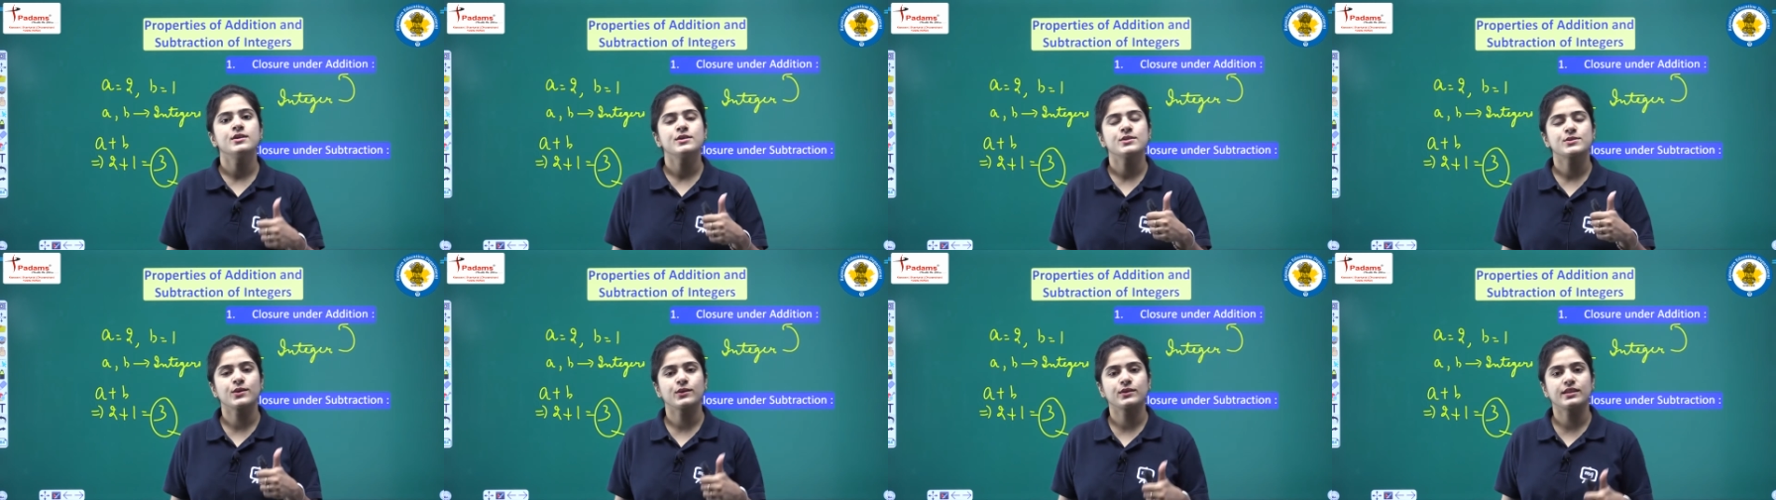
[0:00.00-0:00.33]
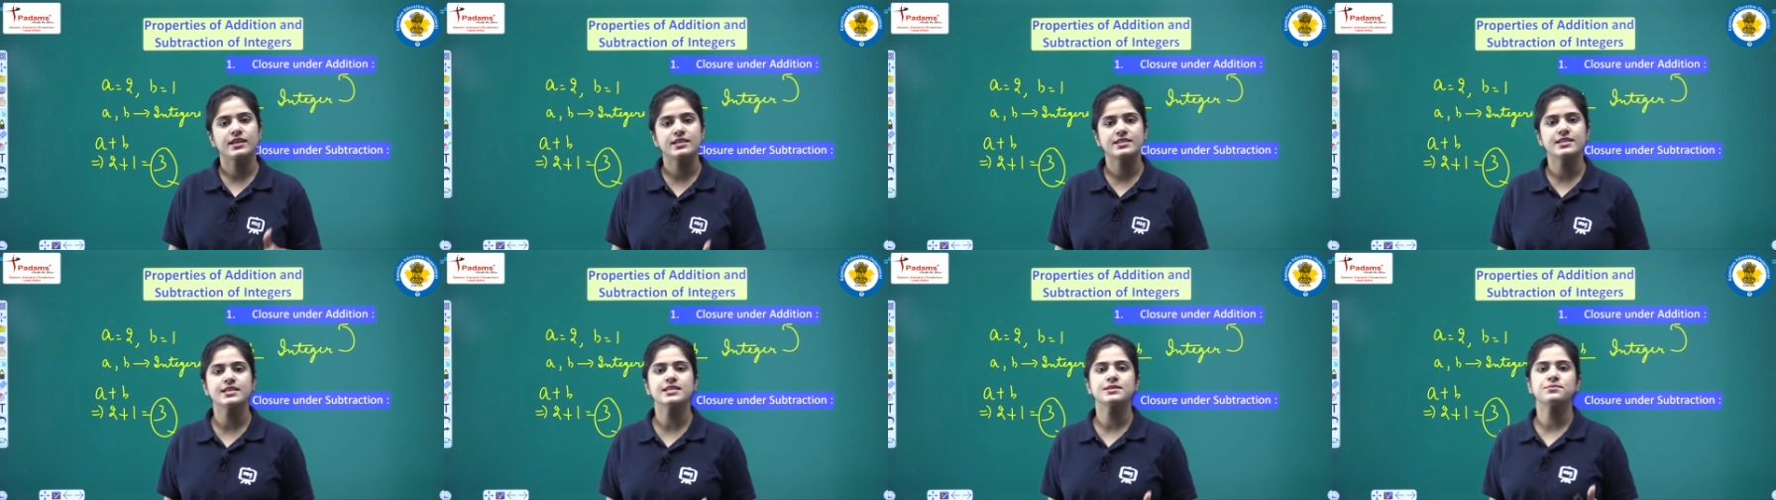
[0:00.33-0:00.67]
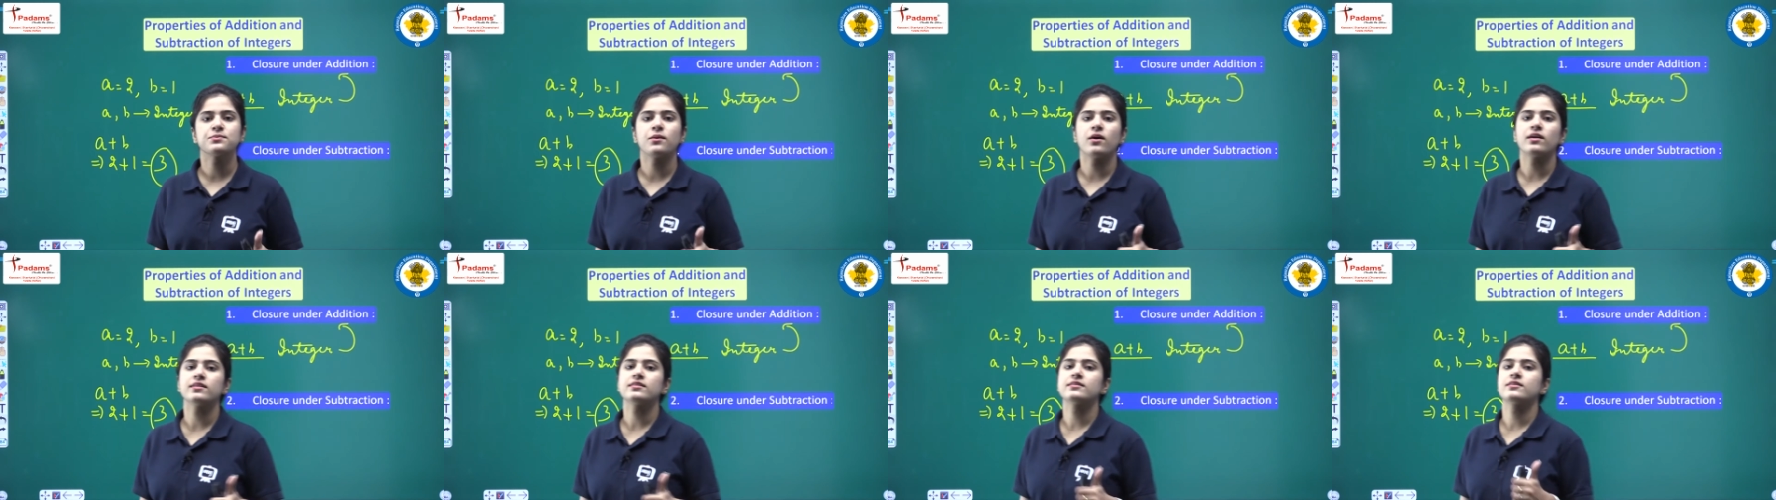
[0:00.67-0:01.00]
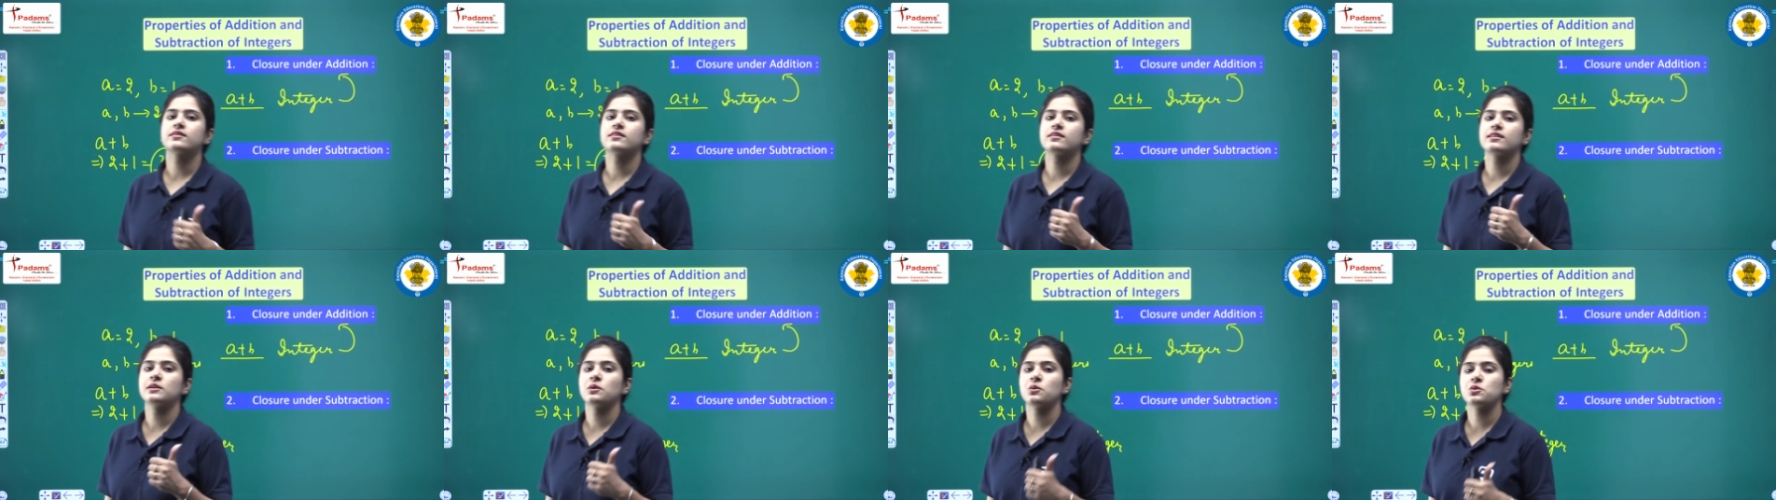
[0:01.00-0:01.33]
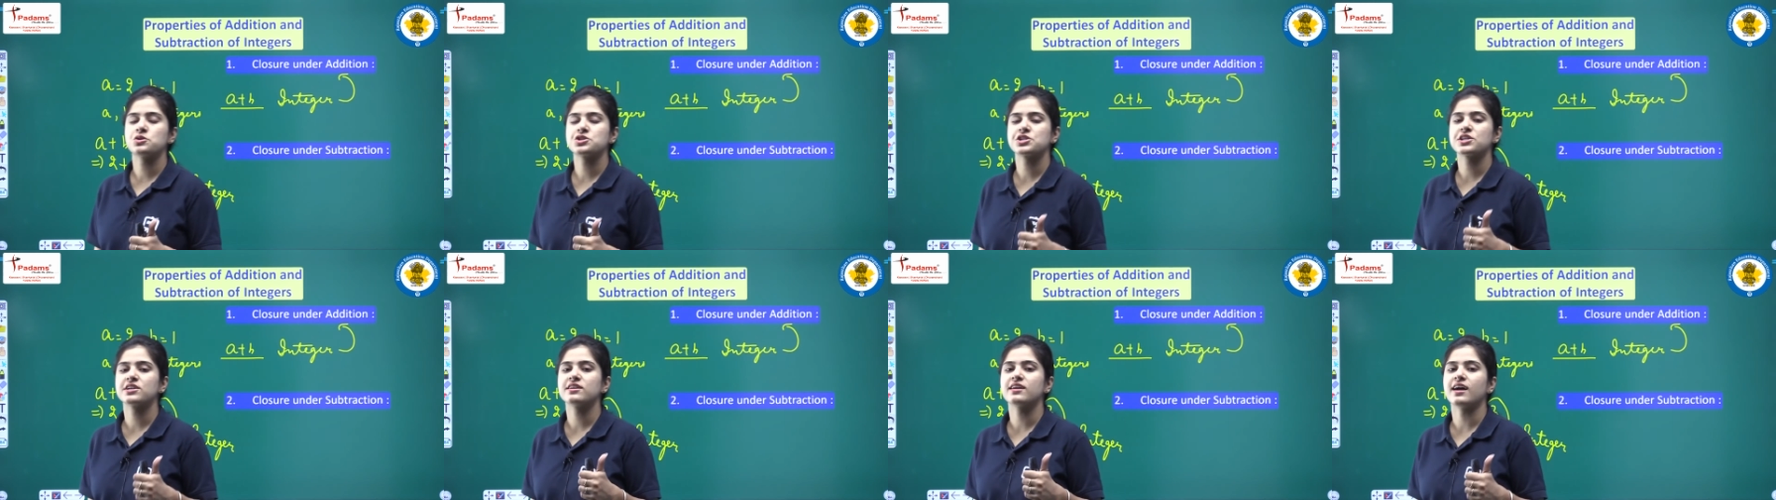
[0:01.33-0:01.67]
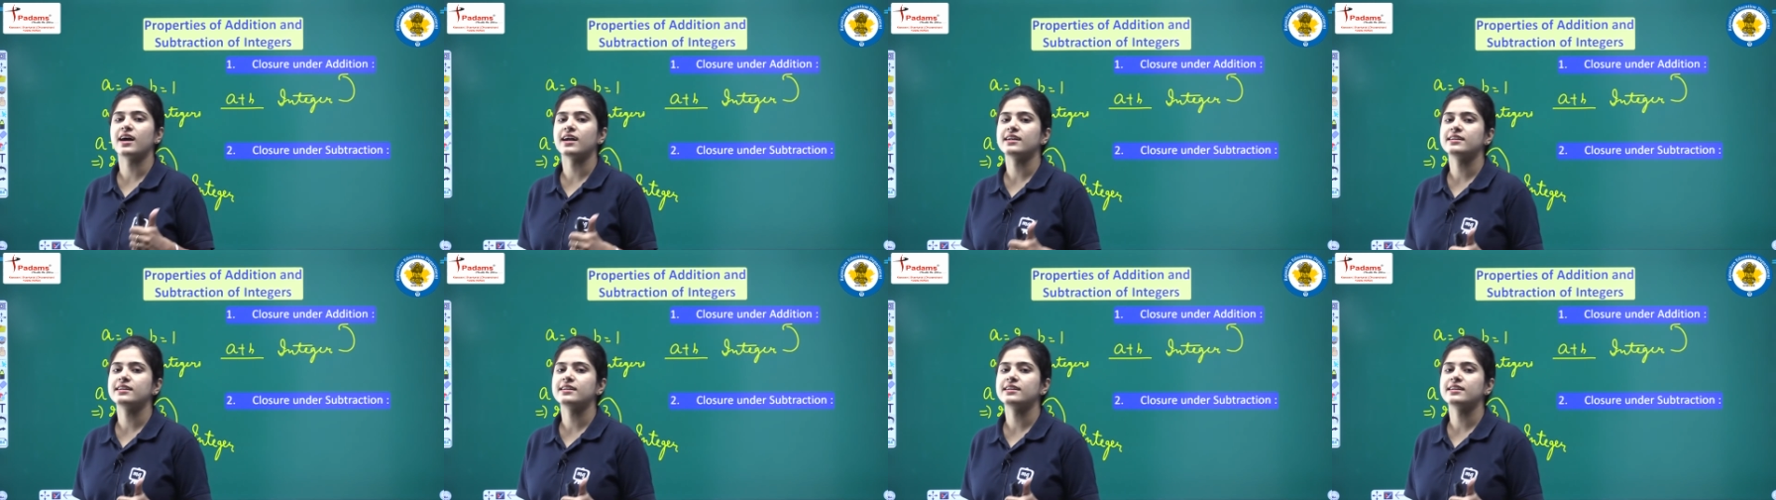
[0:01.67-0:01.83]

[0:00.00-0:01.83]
So this is what closure